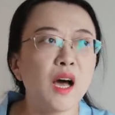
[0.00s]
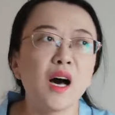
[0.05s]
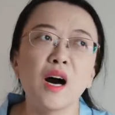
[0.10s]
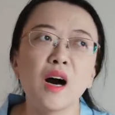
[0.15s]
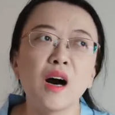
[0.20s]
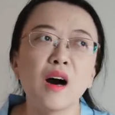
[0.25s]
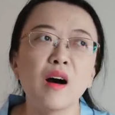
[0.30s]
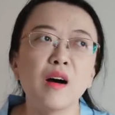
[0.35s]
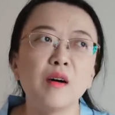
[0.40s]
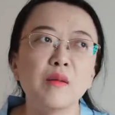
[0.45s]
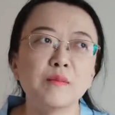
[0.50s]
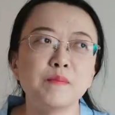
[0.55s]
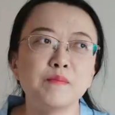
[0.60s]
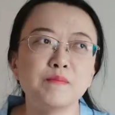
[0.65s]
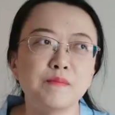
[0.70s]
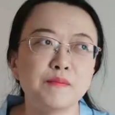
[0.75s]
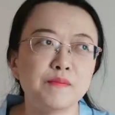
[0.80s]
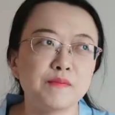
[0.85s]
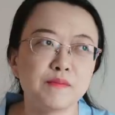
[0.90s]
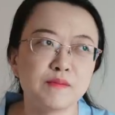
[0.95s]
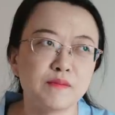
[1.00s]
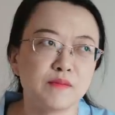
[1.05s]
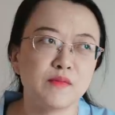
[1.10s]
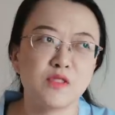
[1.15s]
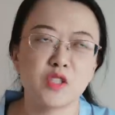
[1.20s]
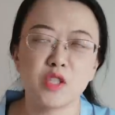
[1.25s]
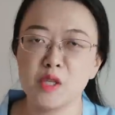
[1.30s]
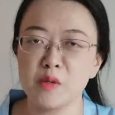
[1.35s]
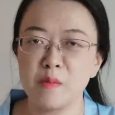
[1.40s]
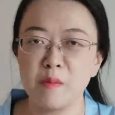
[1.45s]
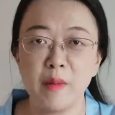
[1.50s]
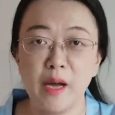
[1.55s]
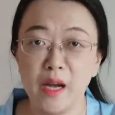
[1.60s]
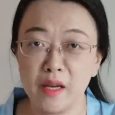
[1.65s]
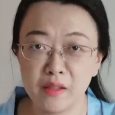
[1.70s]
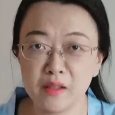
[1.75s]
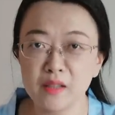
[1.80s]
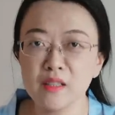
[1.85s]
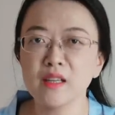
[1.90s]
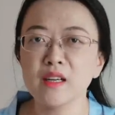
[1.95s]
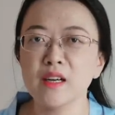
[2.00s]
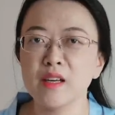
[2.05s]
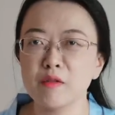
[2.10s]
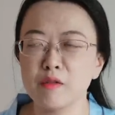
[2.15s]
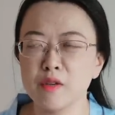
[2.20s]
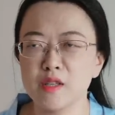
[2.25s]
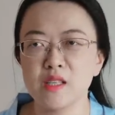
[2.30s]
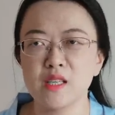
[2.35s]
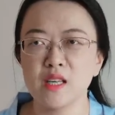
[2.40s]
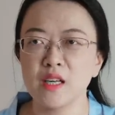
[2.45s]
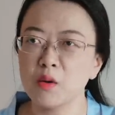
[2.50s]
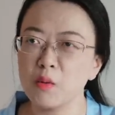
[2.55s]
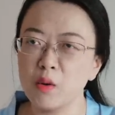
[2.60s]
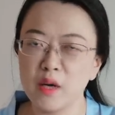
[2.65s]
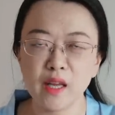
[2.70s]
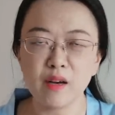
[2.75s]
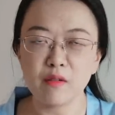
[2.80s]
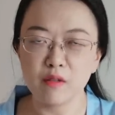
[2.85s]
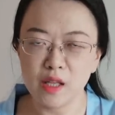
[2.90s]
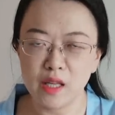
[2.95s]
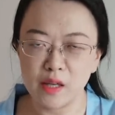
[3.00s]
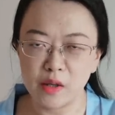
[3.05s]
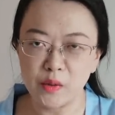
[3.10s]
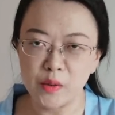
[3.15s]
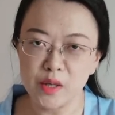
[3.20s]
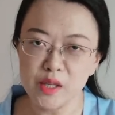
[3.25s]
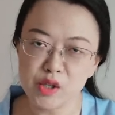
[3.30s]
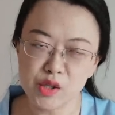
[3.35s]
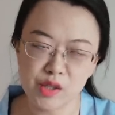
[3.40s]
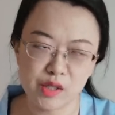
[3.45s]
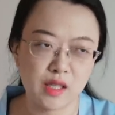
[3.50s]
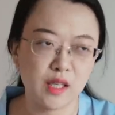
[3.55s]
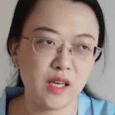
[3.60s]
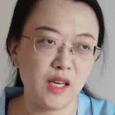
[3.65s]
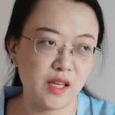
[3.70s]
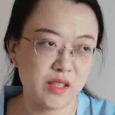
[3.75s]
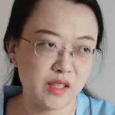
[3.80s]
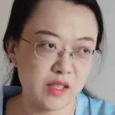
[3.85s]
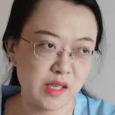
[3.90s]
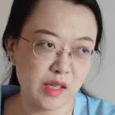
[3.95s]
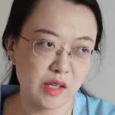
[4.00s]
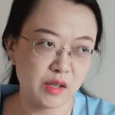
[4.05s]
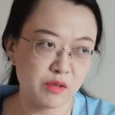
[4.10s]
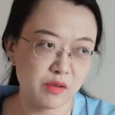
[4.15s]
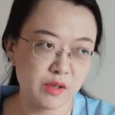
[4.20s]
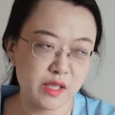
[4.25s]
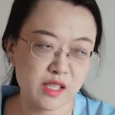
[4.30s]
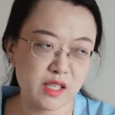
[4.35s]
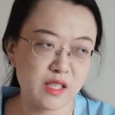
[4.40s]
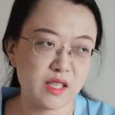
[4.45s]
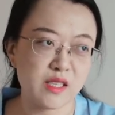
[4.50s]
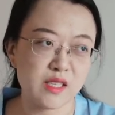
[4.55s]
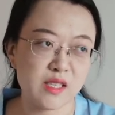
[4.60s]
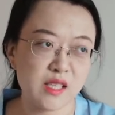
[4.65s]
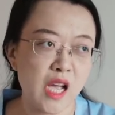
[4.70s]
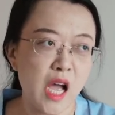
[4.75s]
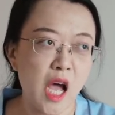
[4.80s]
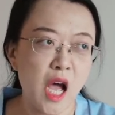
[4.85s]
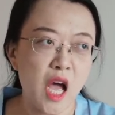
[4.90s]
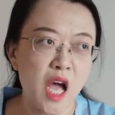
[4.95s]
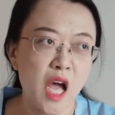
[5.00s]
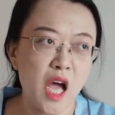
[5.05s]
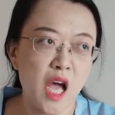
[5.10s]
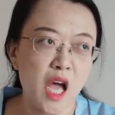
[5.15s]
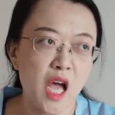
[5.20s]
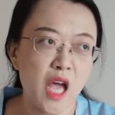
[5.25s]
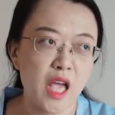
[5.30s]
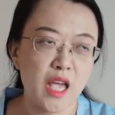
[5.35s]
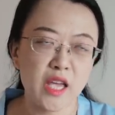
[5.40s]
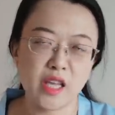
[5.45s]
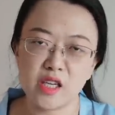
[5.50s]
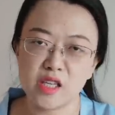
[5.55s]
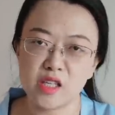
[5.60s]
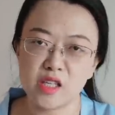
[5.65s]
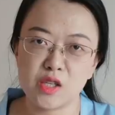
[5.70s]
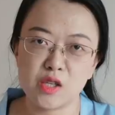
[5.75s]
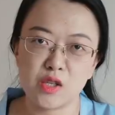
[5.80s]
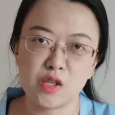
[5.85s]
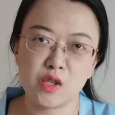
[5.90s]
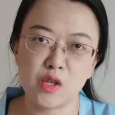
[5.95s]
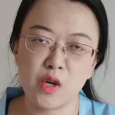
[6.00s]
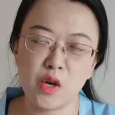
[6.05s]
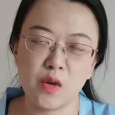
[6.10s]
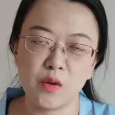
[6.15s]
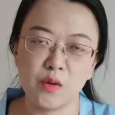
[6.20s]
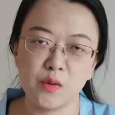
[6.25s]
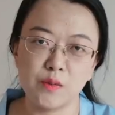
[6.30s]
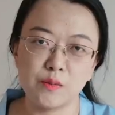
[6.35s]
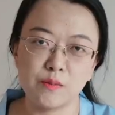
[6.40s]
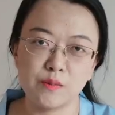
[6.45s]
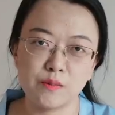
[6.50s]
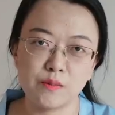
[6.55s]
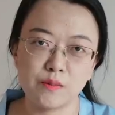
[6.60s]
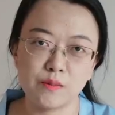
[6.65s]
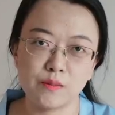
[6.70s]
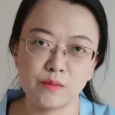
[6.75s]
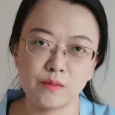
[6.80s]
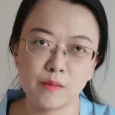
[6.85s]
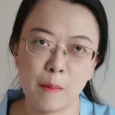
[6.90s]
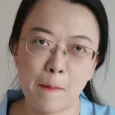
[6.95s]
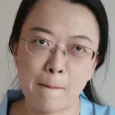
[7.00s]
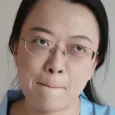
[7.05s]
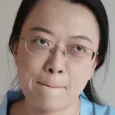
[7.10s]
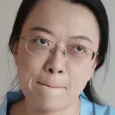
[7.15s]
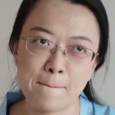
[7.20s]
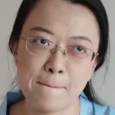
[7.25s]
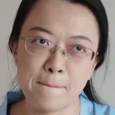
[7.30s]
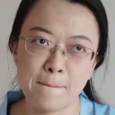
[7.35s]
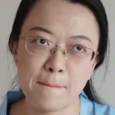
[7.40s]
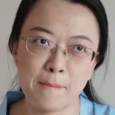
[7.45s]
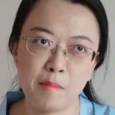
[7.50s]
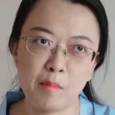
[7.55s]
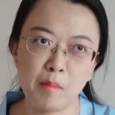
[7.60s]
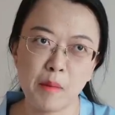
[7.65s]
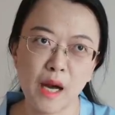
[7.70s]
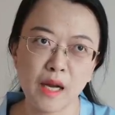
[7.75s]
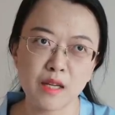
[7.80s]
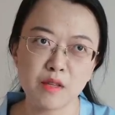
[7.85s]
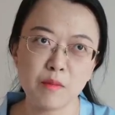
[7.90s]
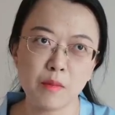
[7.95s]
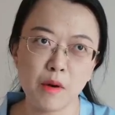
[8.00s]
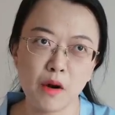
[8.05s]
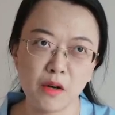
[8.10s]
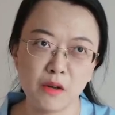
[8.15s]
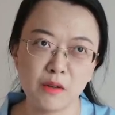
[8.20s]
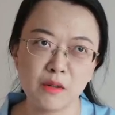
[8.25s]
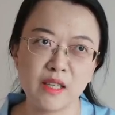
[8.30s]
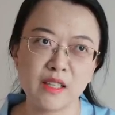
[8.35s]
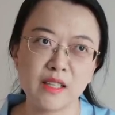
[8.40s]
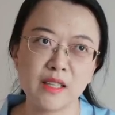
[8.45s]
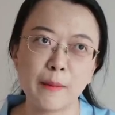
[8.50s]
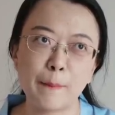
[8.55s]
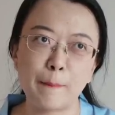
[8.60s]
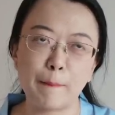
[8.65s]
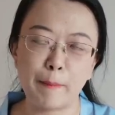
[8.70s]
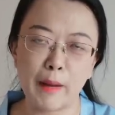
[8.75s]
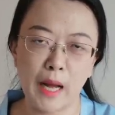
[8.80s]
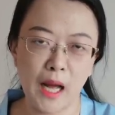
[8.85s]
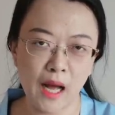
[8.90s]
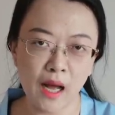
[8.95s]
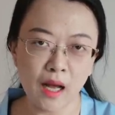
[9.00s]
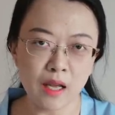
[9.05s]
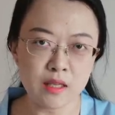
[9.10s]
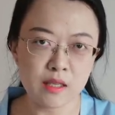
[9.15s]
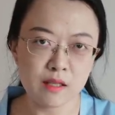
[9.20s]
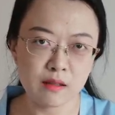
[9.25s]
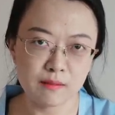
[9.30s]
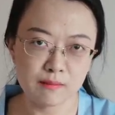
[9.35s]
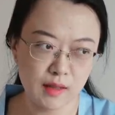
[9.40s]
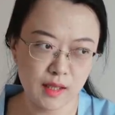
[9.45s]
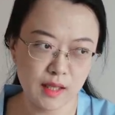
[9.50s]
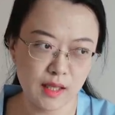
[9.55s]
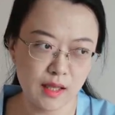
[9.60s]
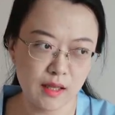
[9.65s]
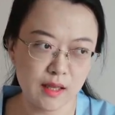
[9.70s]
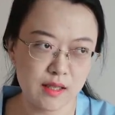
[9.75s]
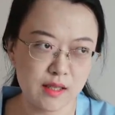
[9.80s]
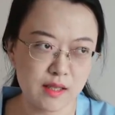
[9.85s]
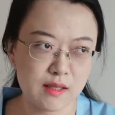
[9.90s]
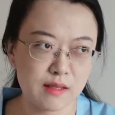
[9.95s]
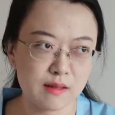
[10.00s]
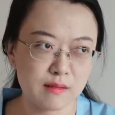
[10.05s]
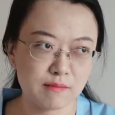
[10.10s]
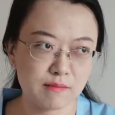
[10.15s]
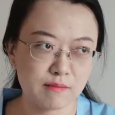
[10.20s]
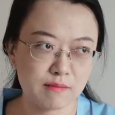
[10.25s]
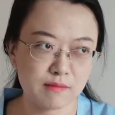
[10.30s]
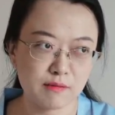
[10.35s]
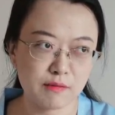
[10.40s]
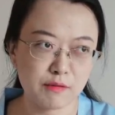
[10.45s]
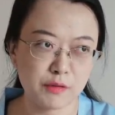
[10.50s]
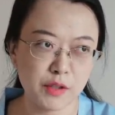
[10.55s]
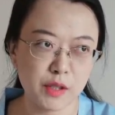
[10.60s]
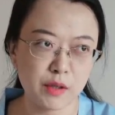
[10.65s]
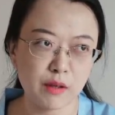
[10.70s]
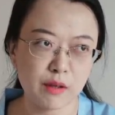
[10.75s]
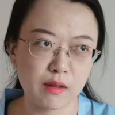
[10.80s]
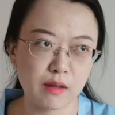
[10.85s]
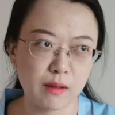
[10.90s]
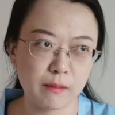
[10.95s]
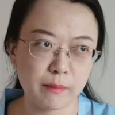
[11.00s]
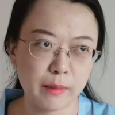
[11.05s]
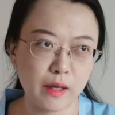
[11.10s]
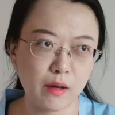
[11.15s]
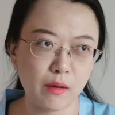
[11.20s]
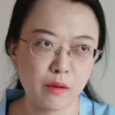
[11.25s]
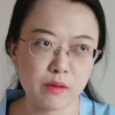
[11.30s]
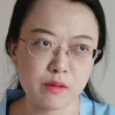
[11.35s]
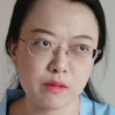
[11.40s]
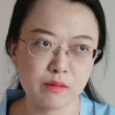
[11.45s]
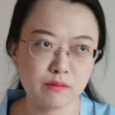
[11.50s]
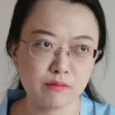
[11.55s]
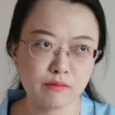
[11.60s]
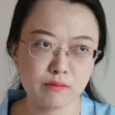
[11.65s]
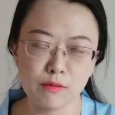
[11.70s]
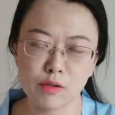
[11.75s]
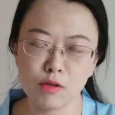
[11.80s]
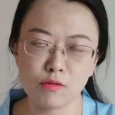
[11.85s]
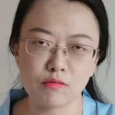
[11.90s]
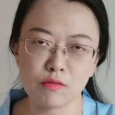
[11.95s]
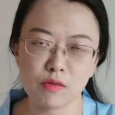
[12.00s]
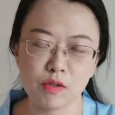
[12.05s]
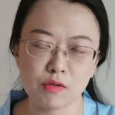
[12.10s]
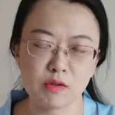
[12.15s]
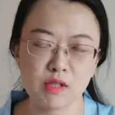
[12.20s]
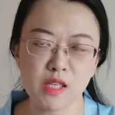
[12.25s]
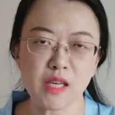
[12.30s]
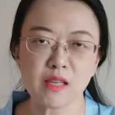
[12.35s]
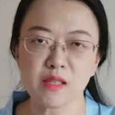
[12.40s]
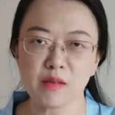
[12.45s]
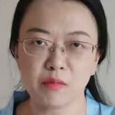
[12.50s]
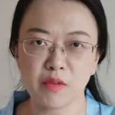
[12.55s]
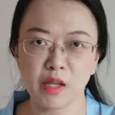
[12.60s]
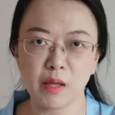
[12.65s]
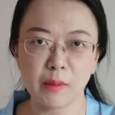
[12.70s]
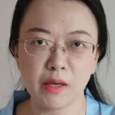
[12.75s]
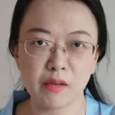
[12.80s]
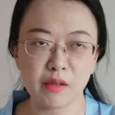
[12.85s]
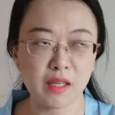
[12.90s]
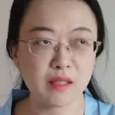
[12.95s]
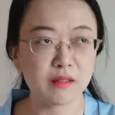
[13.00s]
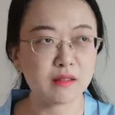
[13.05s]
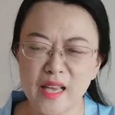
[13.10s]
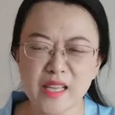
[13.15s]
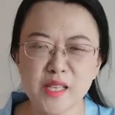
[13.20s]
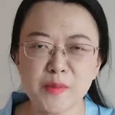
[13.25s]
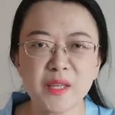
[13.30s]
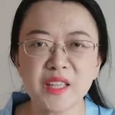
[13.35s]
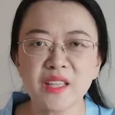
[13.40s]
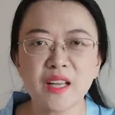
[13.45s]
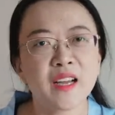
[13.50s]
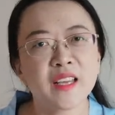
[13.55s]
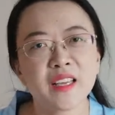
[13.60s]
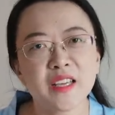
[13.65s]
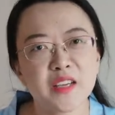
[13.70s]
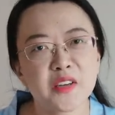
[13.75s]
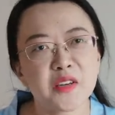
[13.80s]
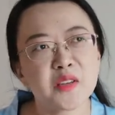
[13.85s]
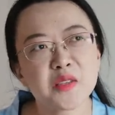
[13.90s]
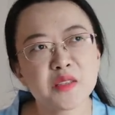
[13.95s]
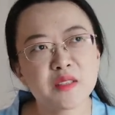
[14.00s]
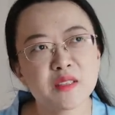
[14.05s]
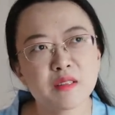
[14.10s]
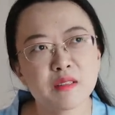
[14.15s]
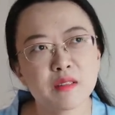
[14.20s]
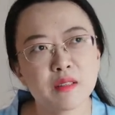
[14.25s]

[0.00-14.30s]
Um, doesn't matter if it's in whatever language. Uh, the second reason is it just so mind-bogglingly bad that I just feel compelled to say something about it. It's been nine years.